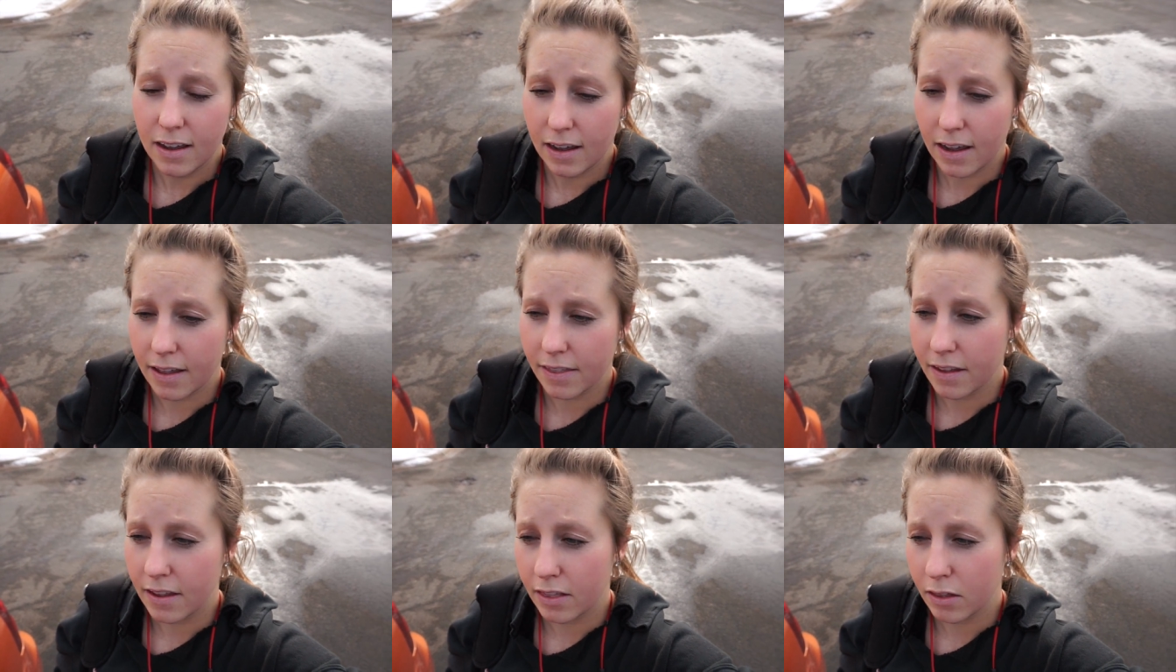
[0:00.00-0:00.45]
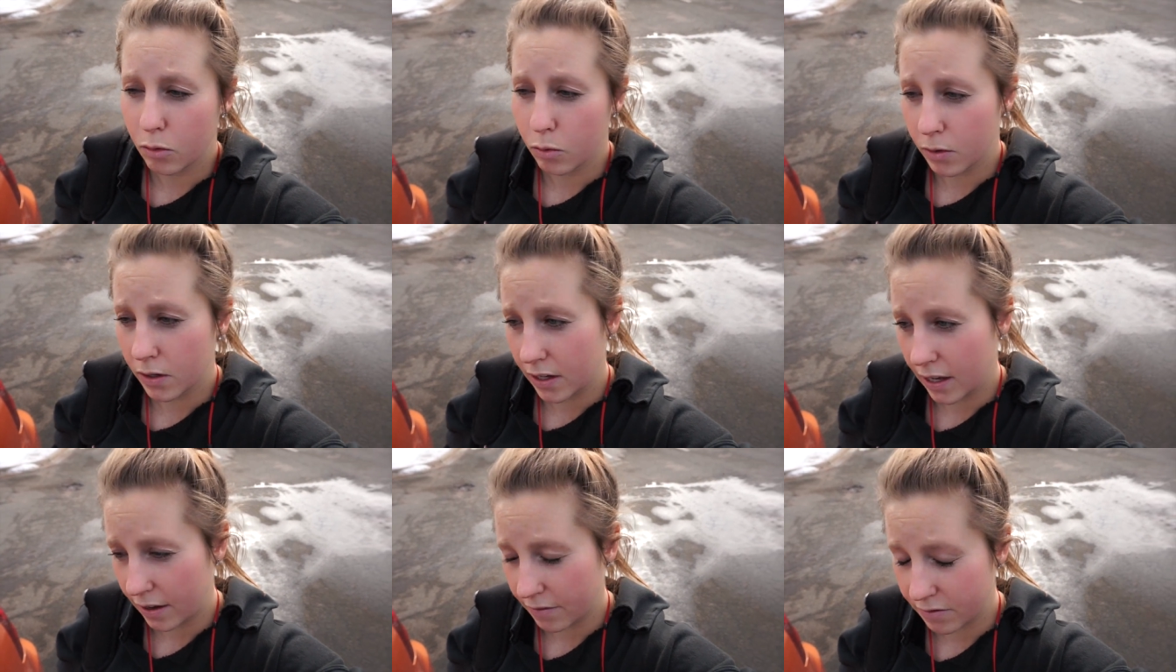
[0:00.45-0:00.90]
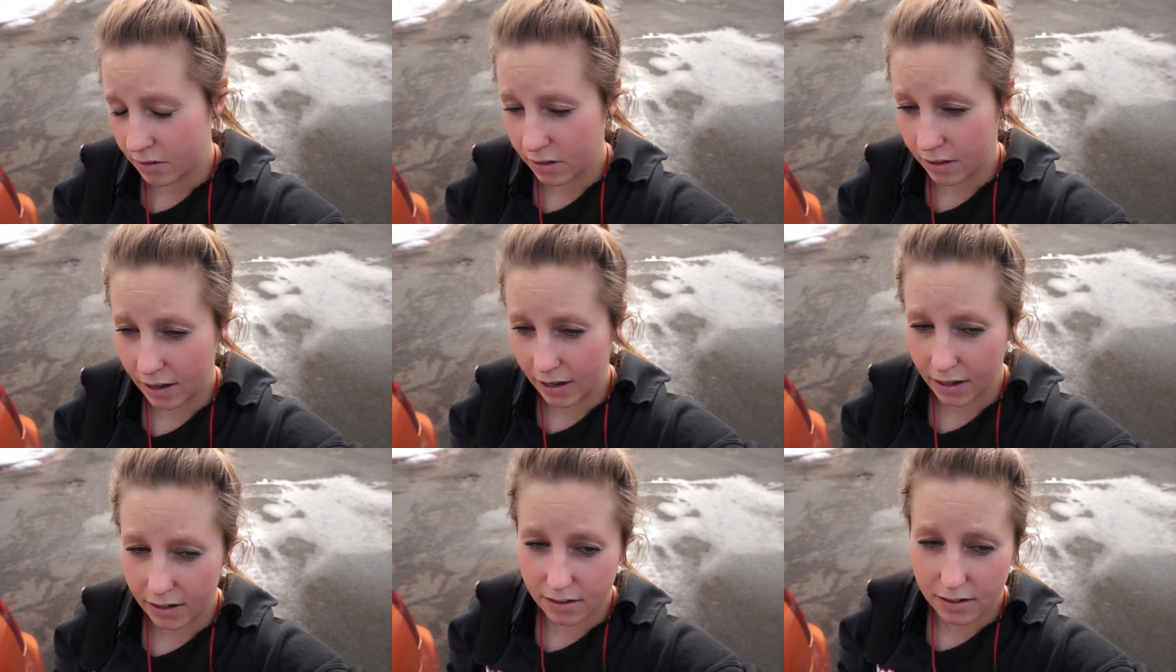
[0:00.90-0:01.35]
And then the week after
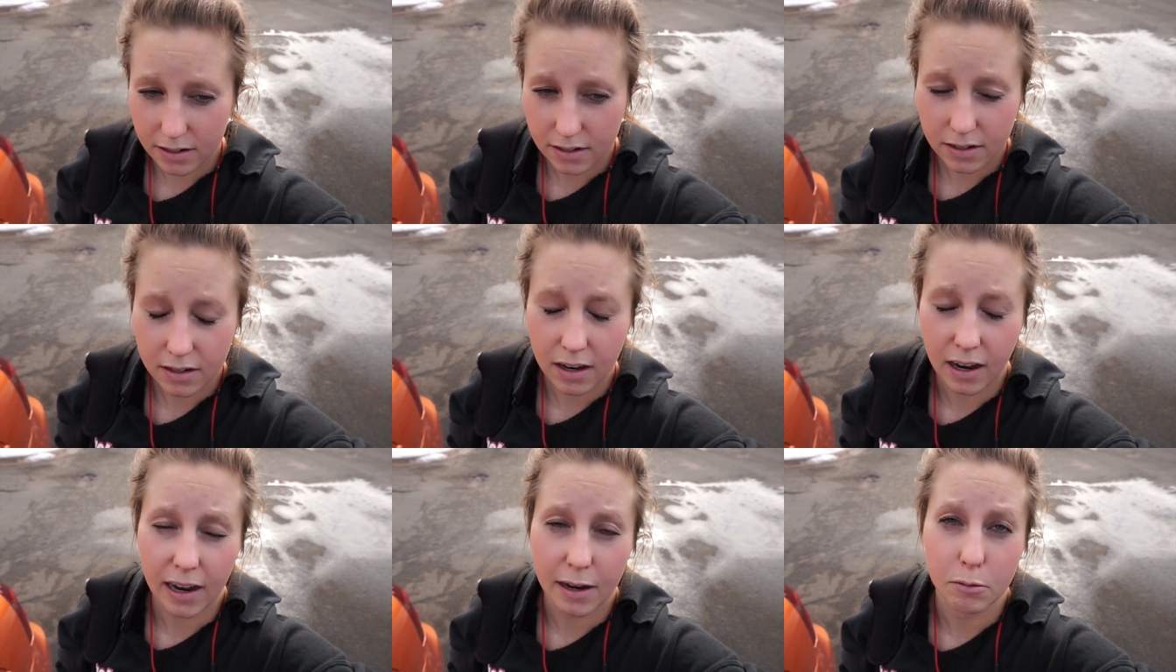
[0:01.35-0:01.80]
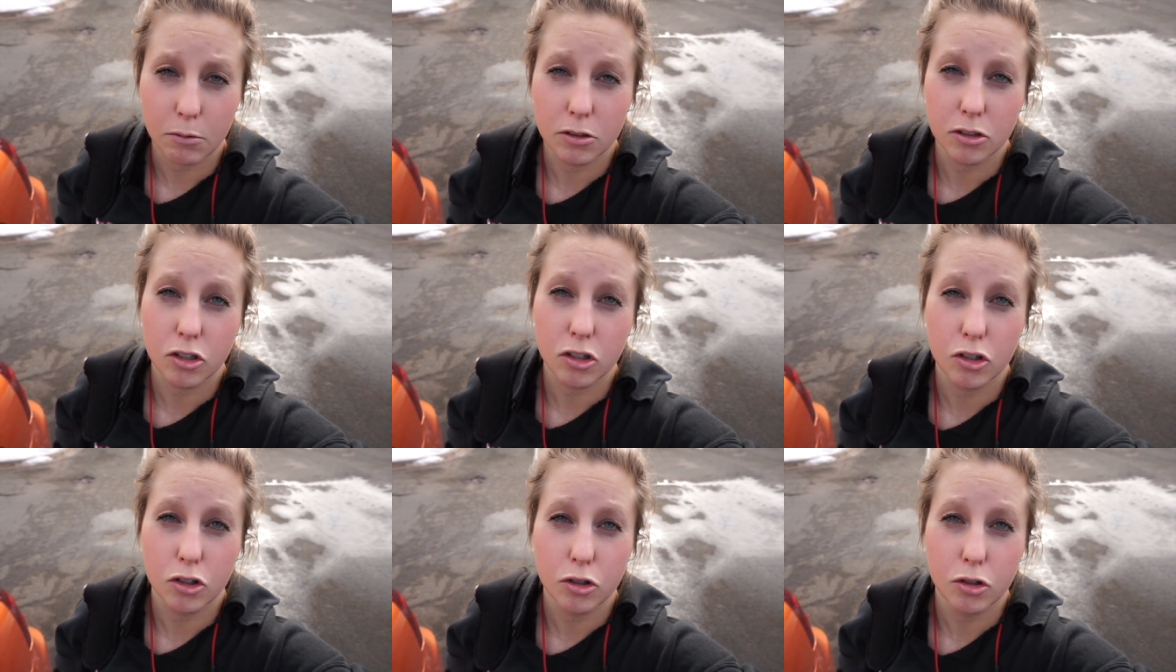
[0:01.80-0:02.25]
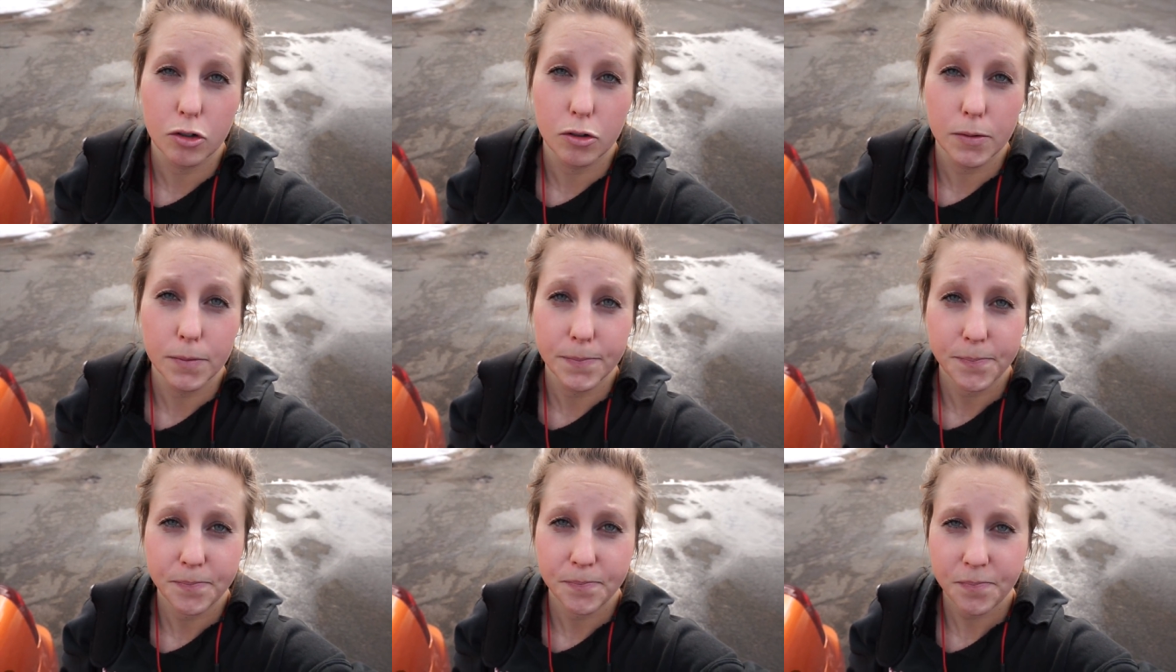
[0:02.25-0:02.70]
that I will do
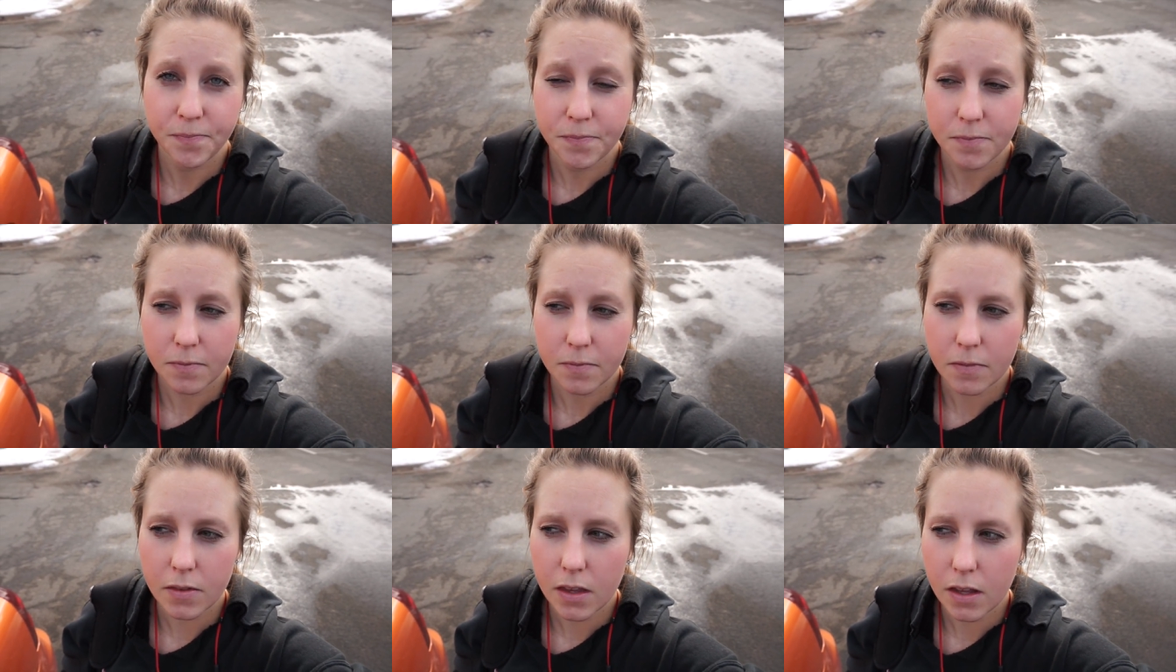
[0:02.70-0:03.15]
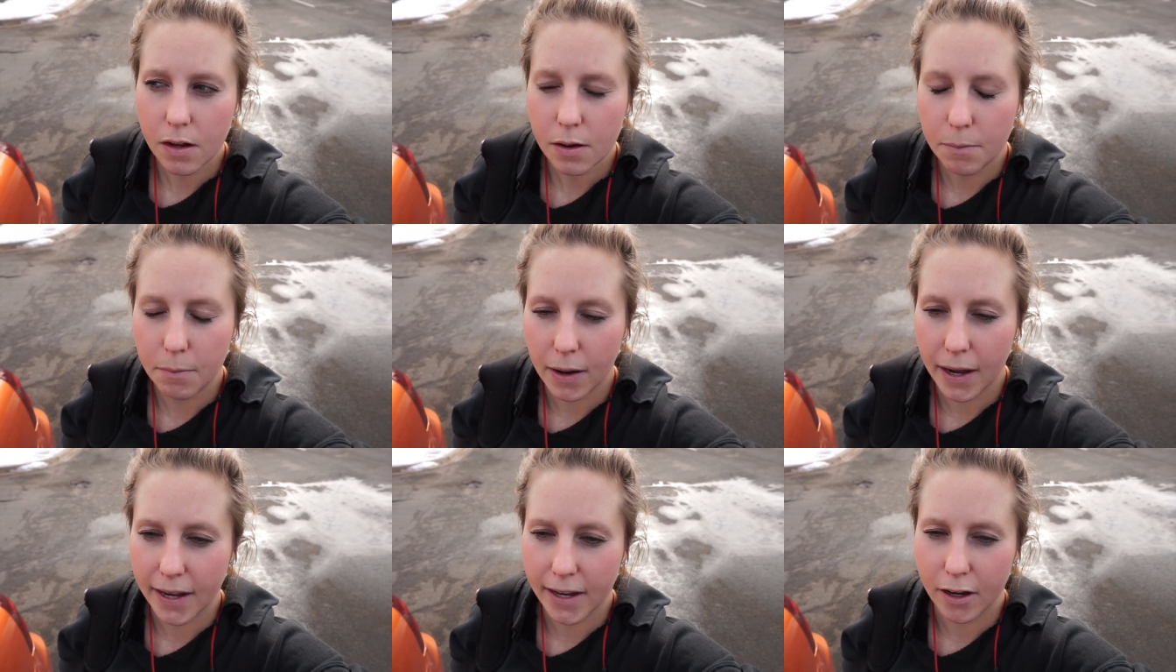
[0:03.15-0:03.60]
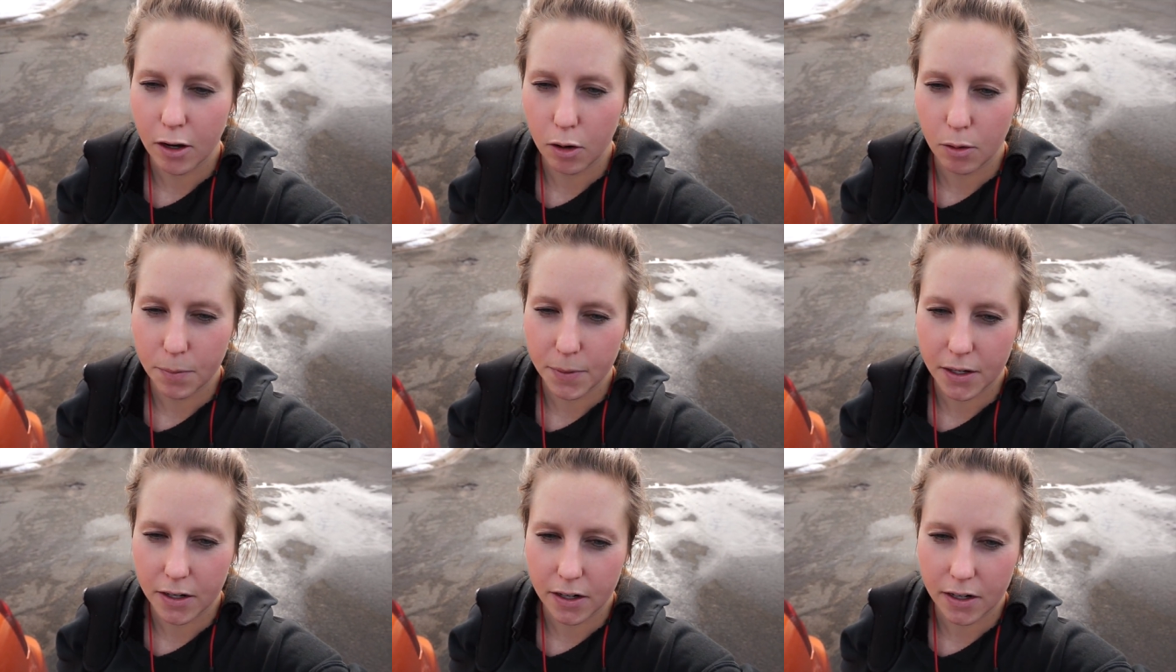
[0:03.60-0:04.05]
my
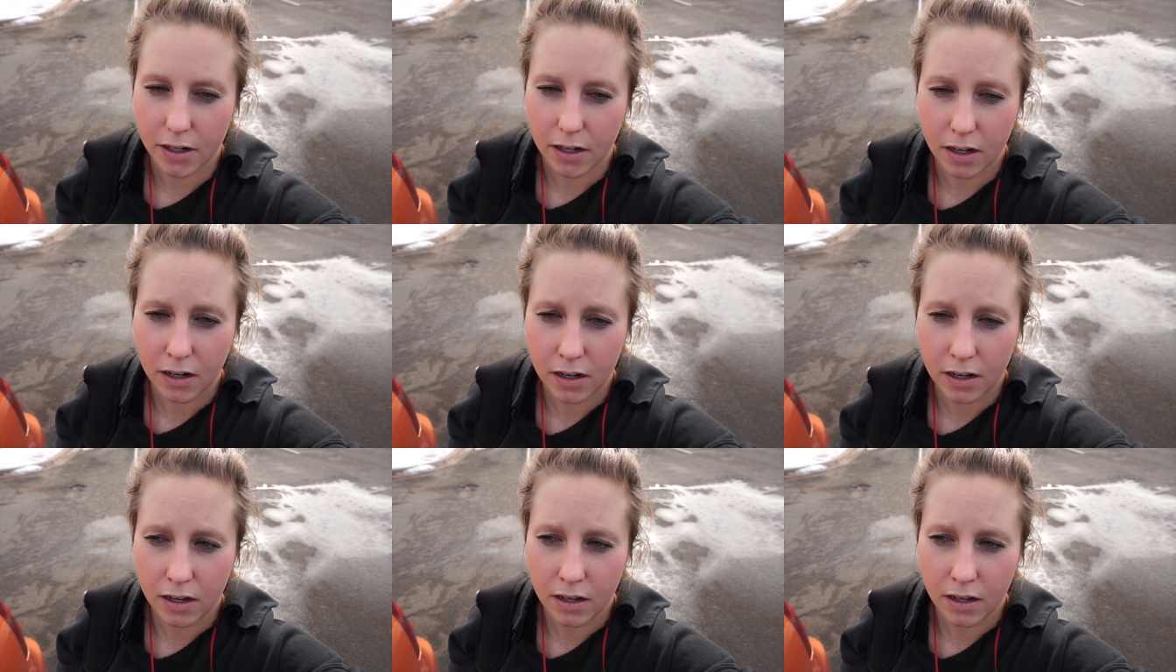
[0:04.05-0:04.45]
opener,